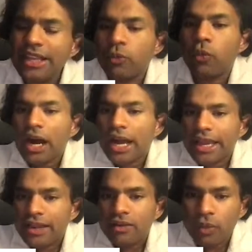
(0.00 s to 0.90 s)
Why?
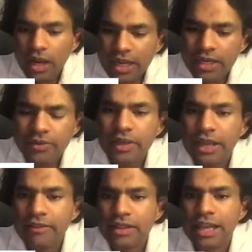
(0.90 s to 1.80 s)
Why do we have a
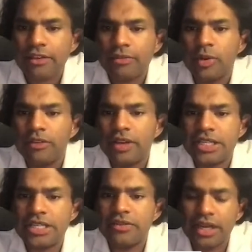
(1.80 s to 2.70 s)
lack of motivation,
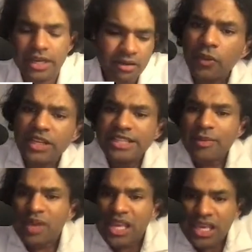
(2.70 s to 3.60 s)
right? What does that
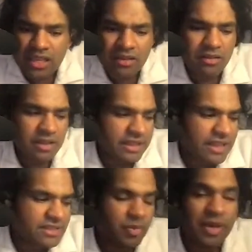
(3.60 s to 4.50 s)
mean? Like, that's
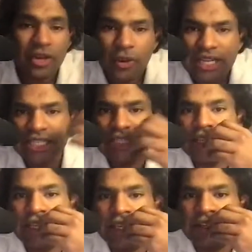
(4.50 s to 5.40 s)
the big question
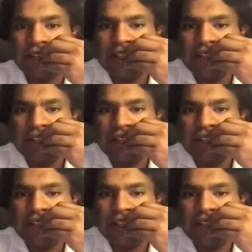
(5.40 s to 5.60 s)
here.